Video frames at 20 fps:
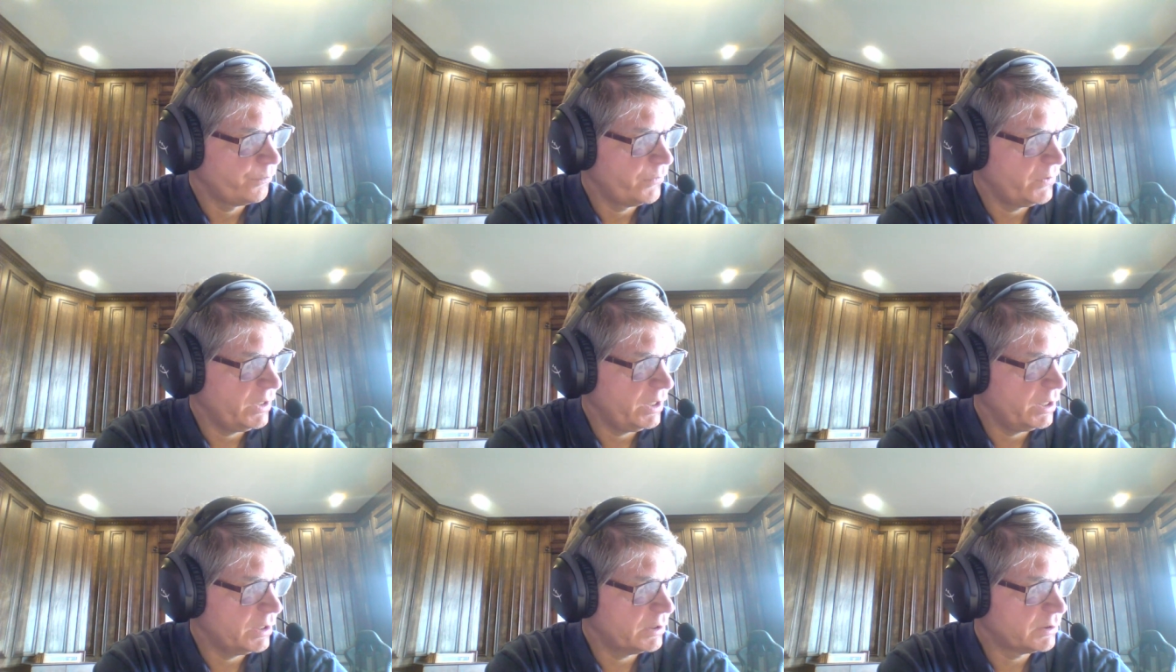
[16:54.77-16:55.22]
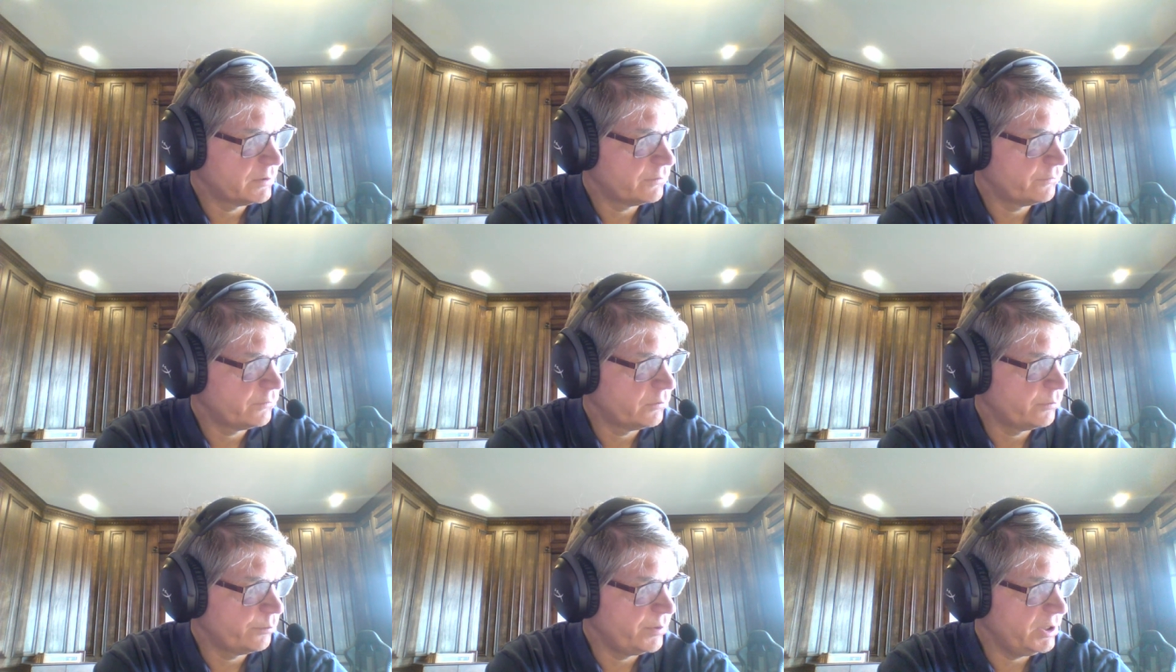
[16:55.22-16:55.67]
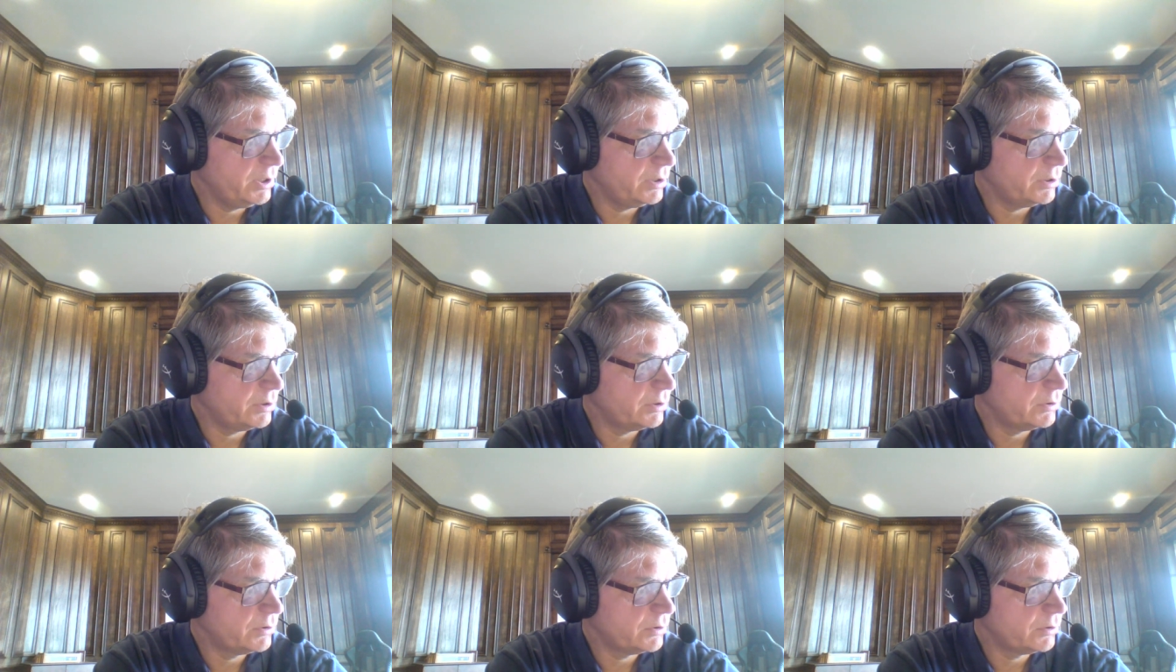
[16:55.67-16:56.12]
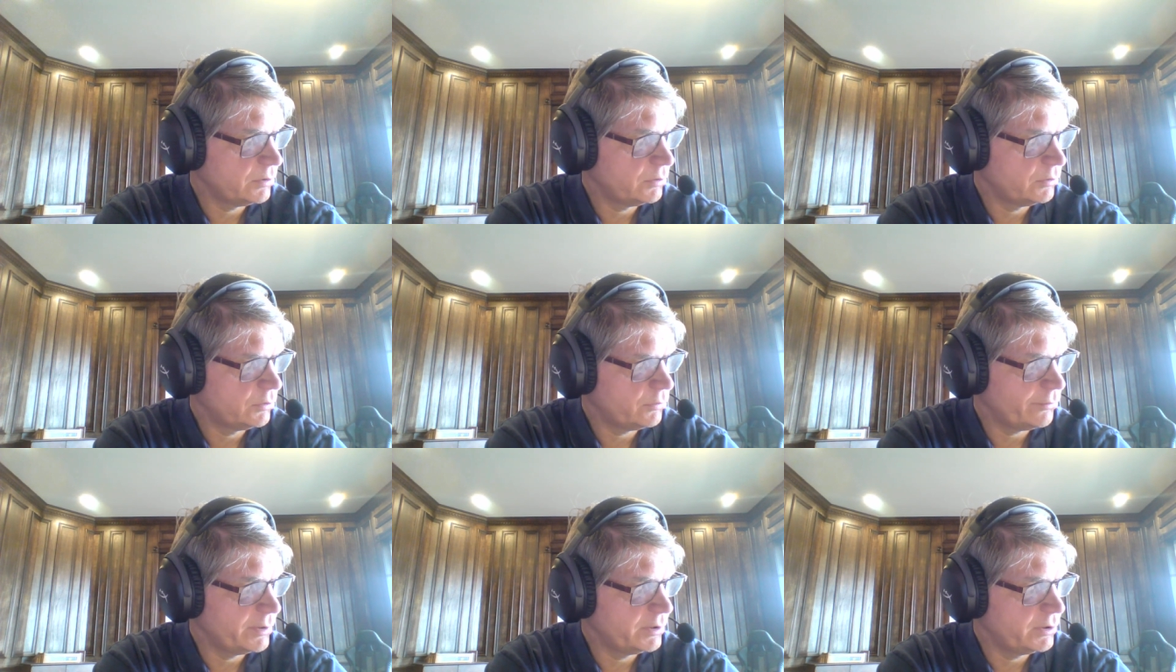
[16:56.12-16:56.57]
The answer for B is
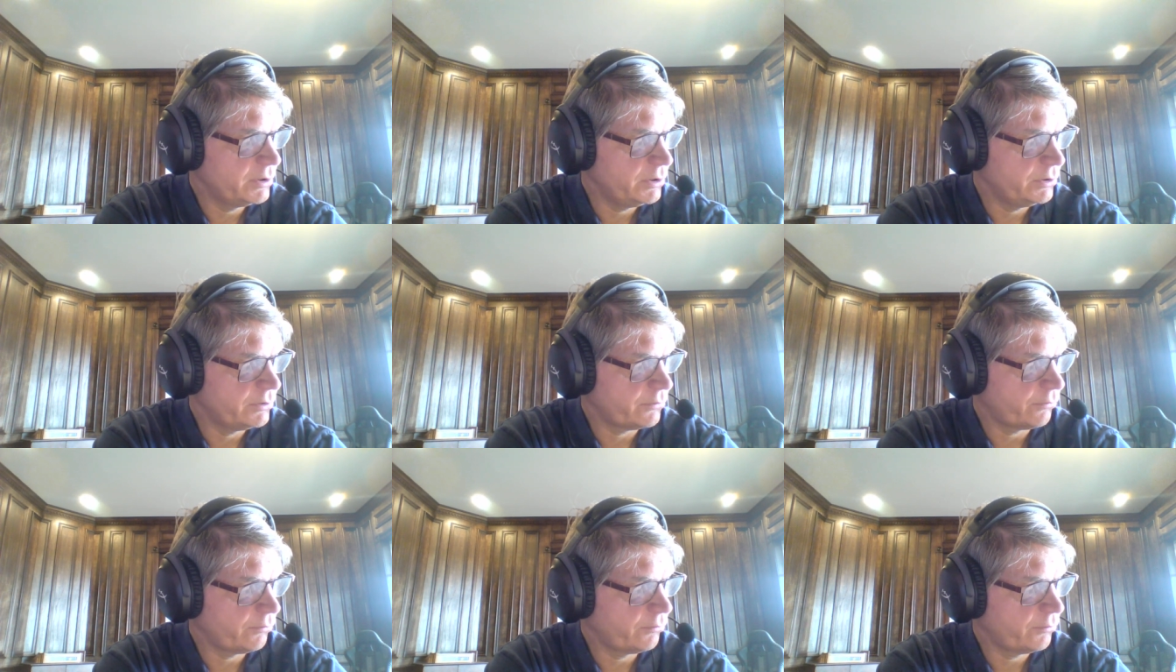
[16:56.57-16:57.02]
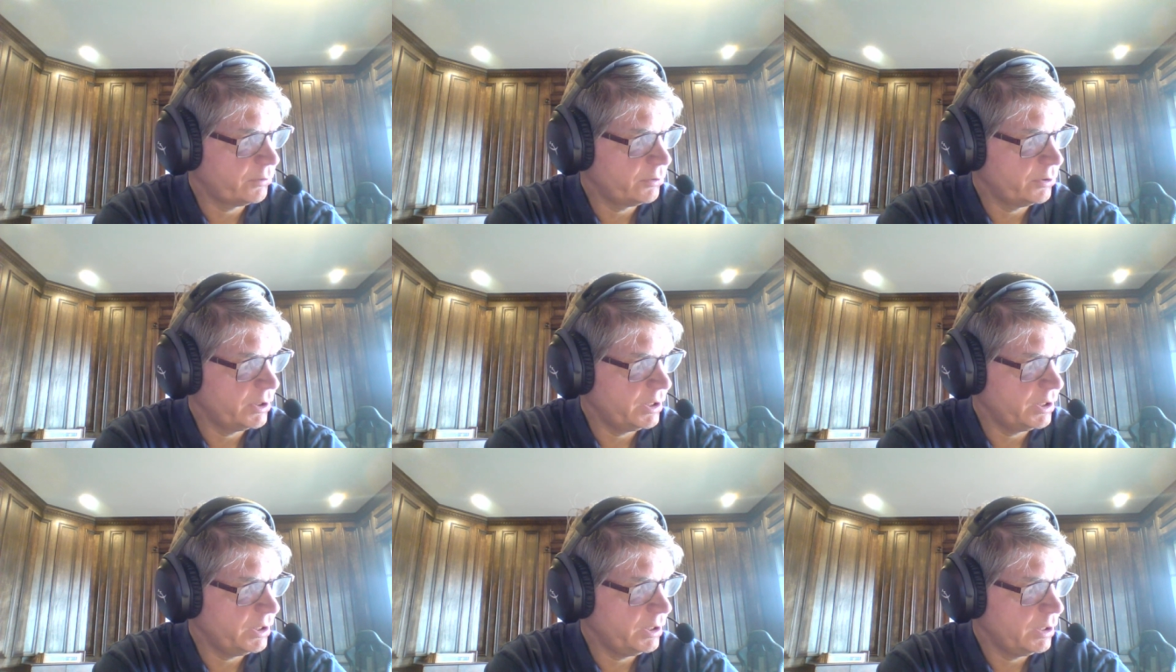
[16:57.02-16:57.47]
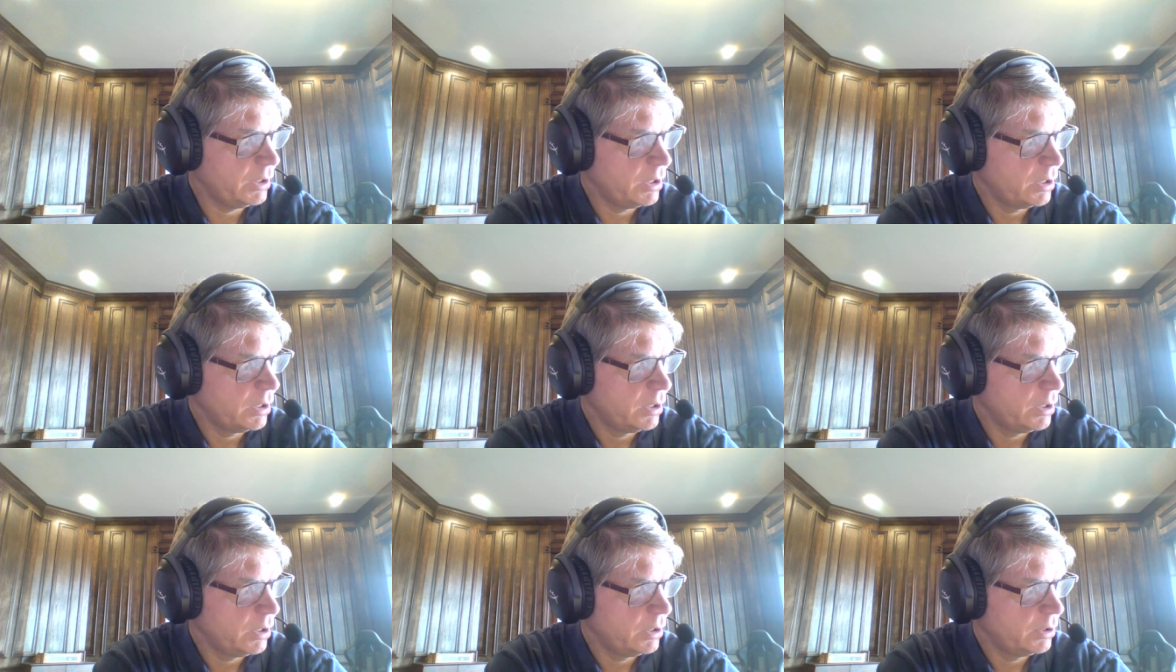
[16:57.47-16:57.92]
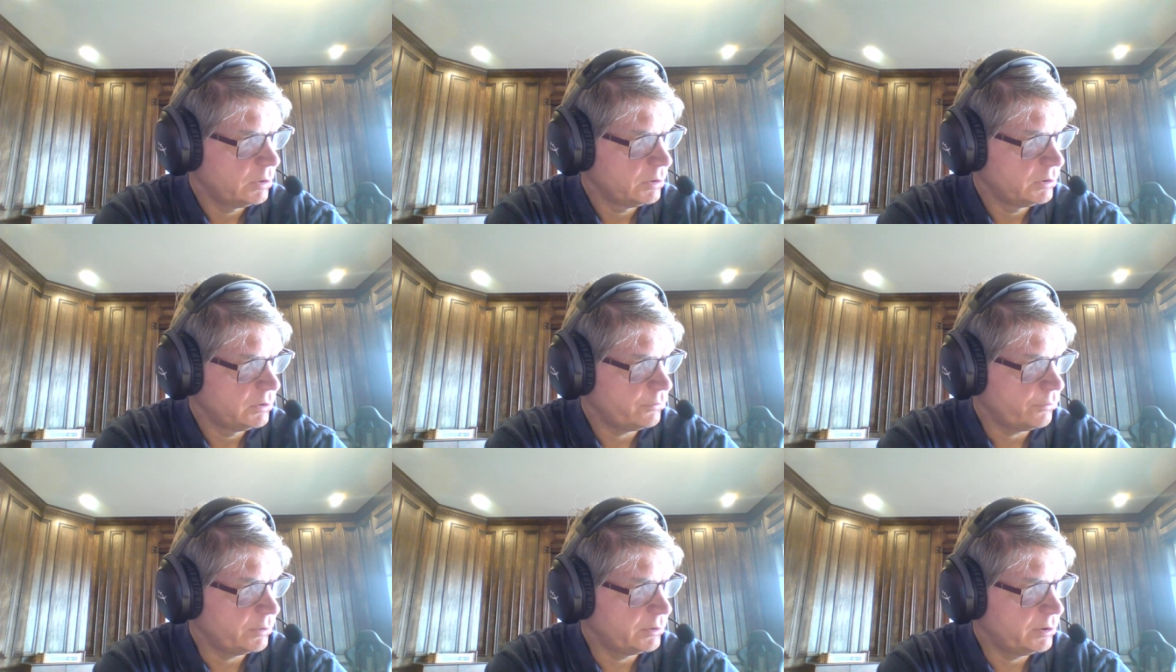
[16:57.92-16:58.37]
20 to 30.
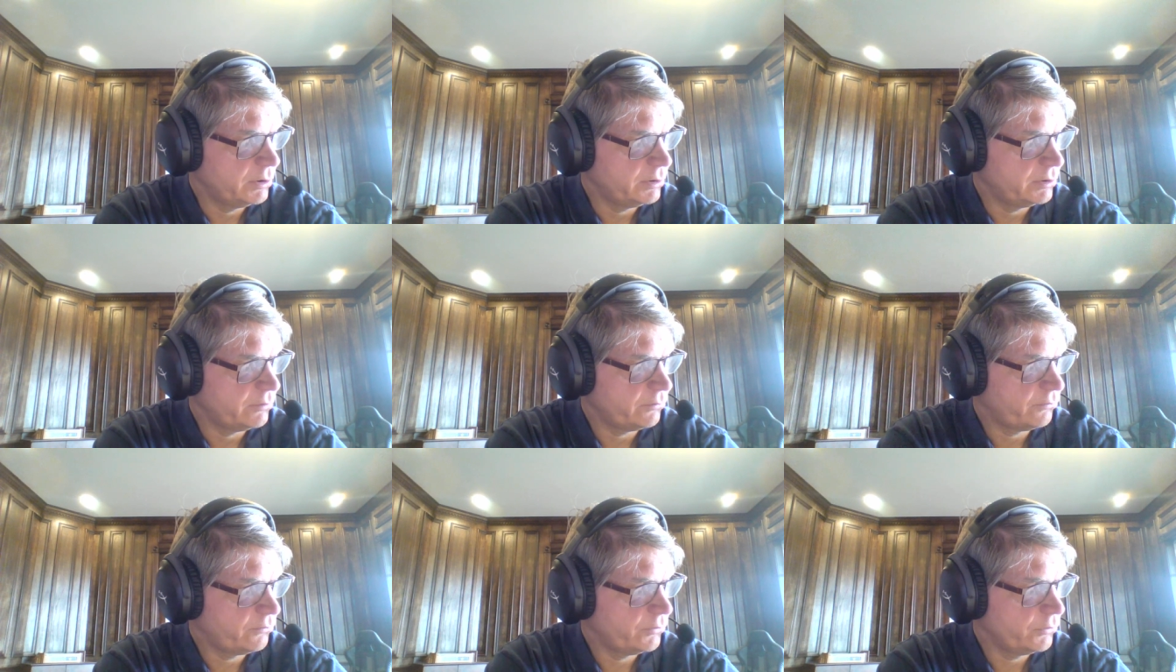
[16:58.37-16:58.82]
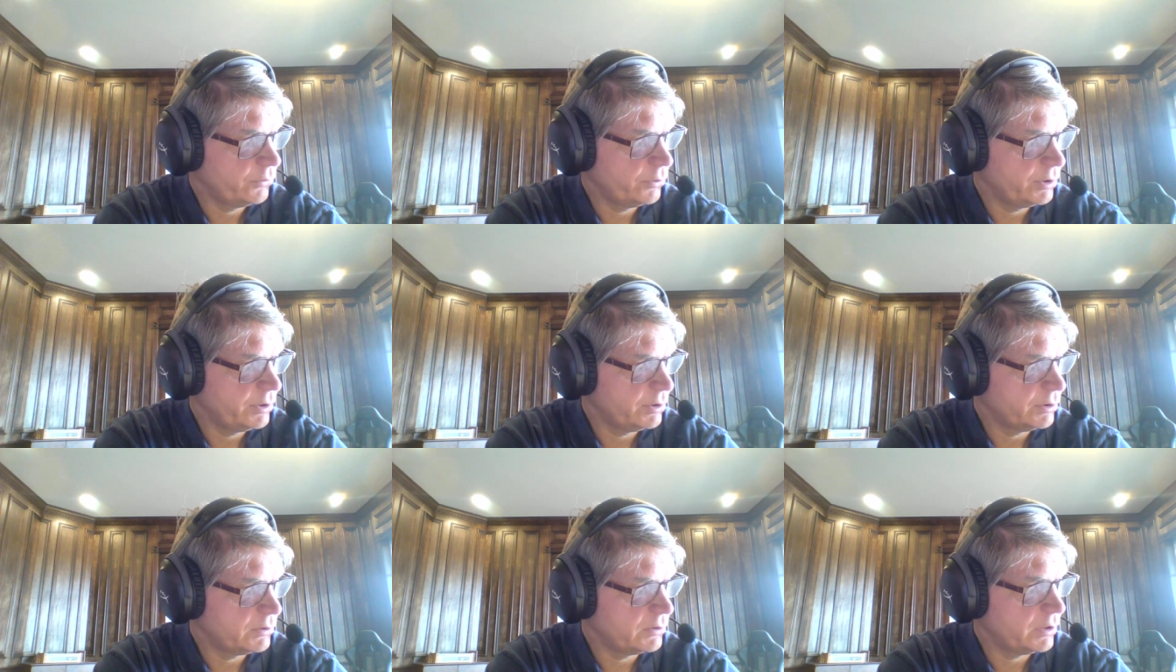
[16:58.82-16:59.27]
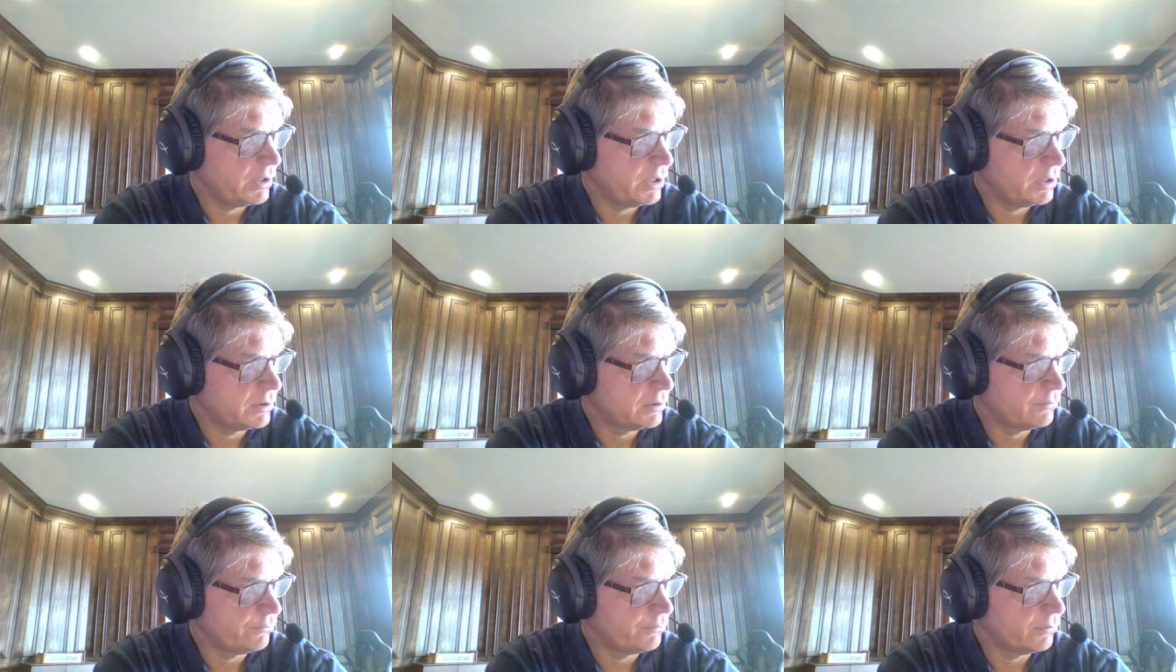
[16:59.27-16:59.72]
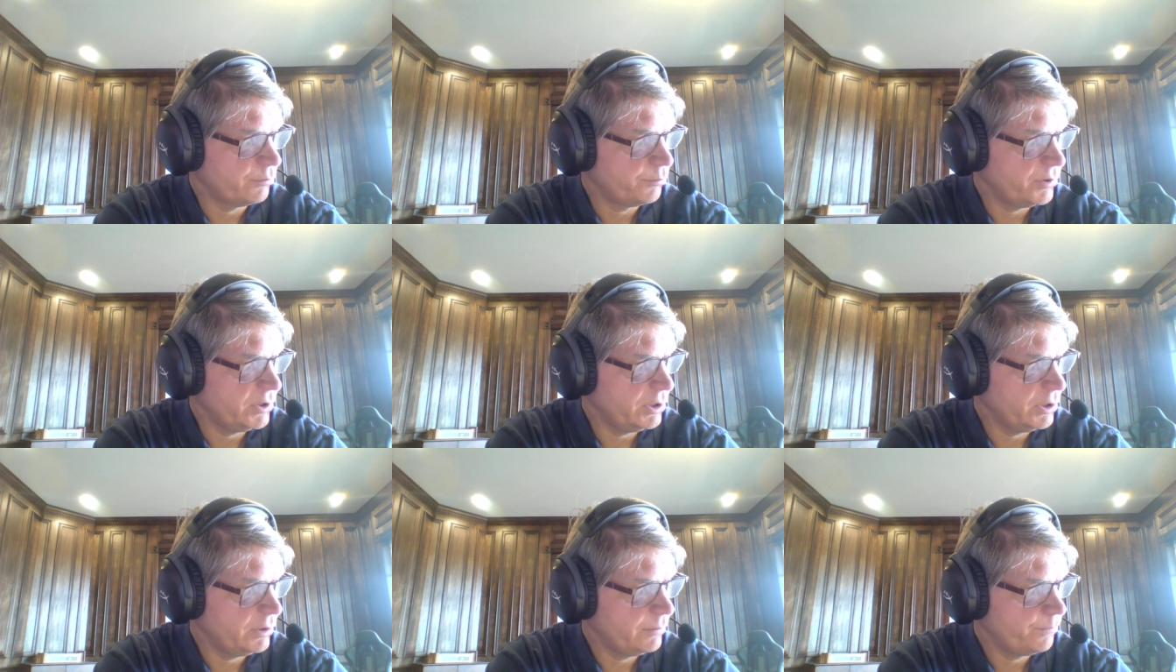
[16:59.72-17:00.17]
20 to 30 is the answer for
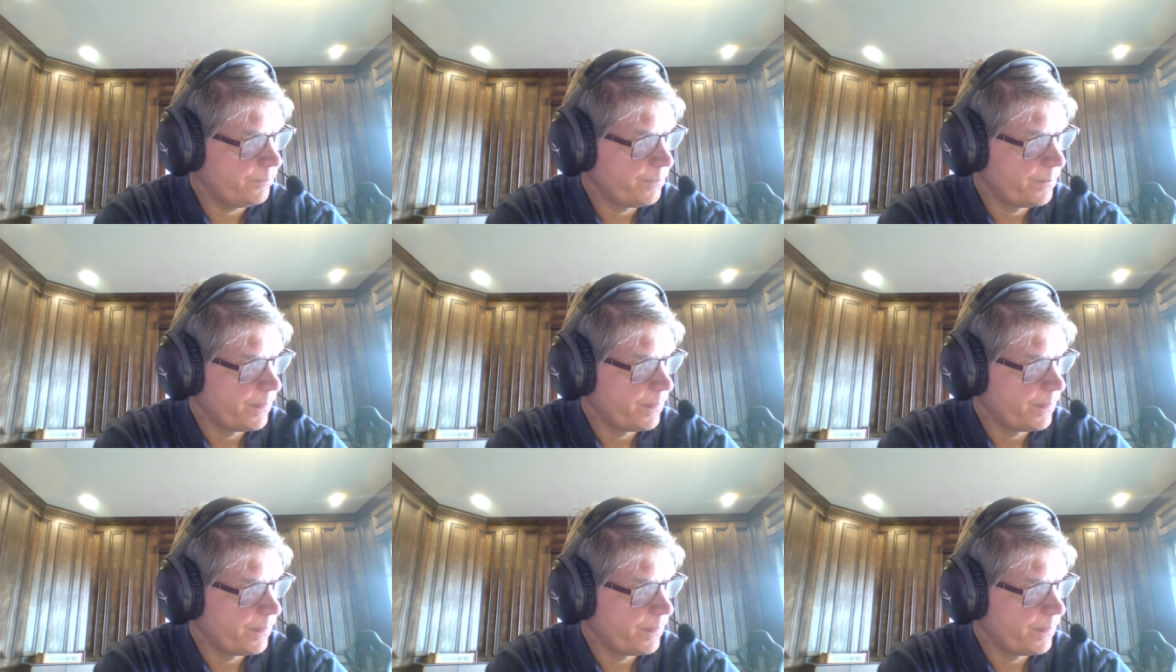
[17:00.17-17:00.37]
B.